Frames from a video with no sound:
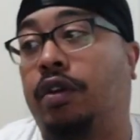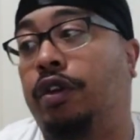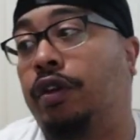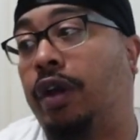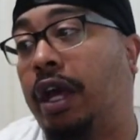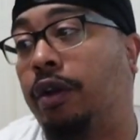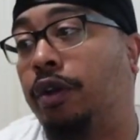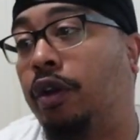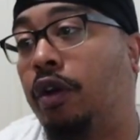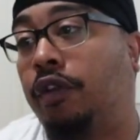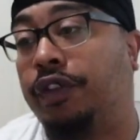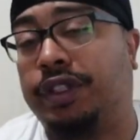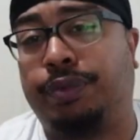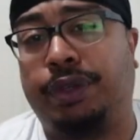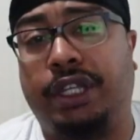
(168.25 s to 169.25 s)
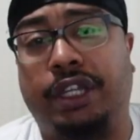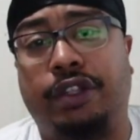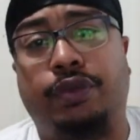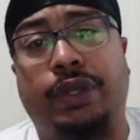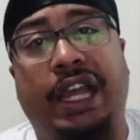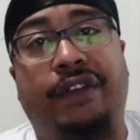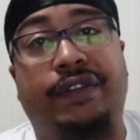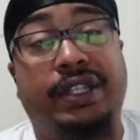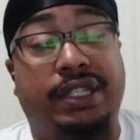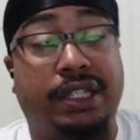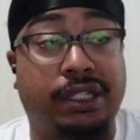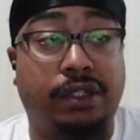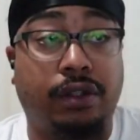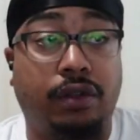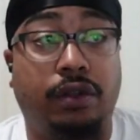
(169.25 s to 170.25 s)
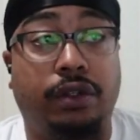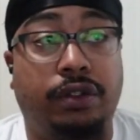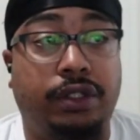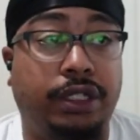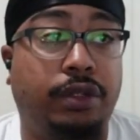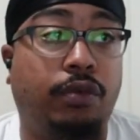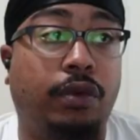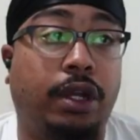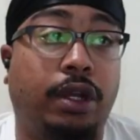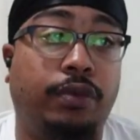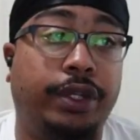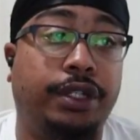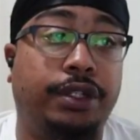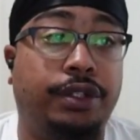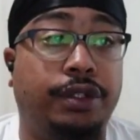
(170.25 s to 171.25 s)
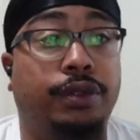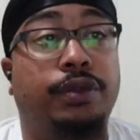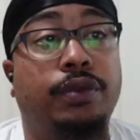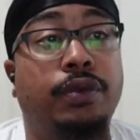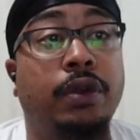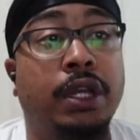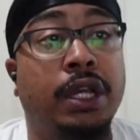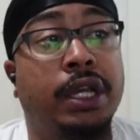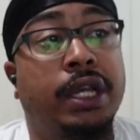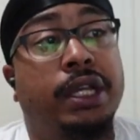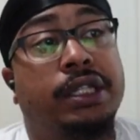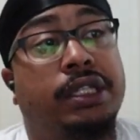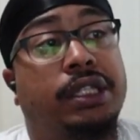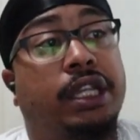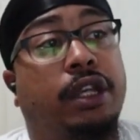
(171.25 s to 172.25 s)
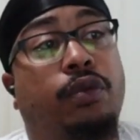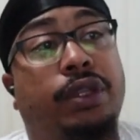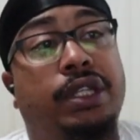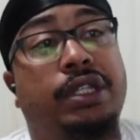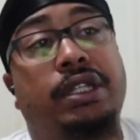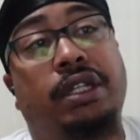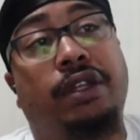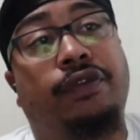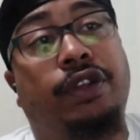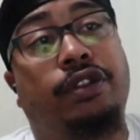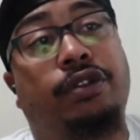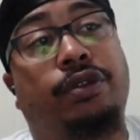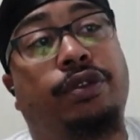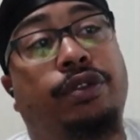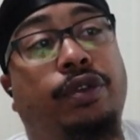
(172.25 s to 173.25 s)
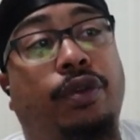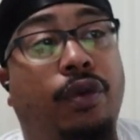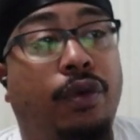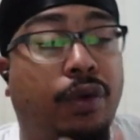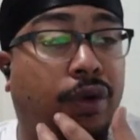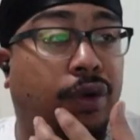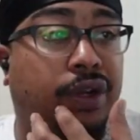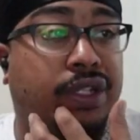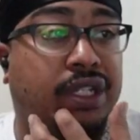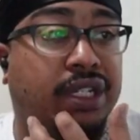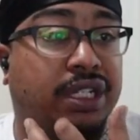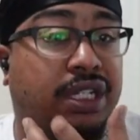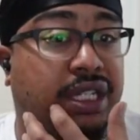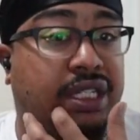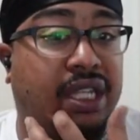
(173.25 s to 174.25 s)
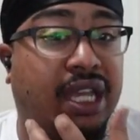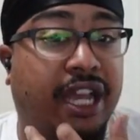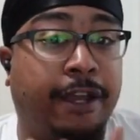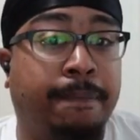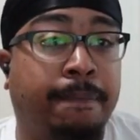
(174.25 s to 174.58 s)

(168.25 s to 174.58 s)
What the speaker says: I don't know if it's because we have a sense of loyalty while we do stick with these individuals, or is it just that